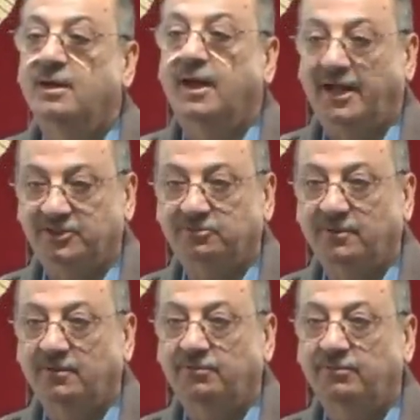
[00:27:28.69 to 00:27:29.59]

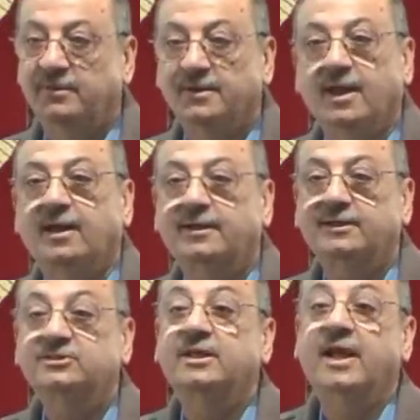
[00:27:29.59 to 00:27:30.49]
Ajwaf,
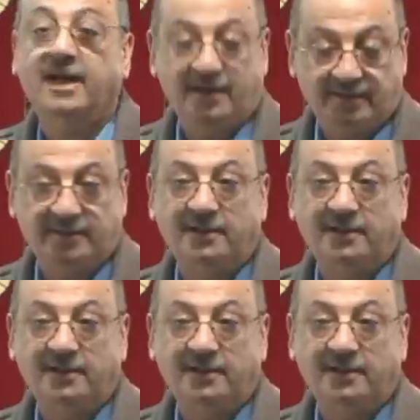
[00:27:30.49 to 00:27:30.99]
Naqis, and the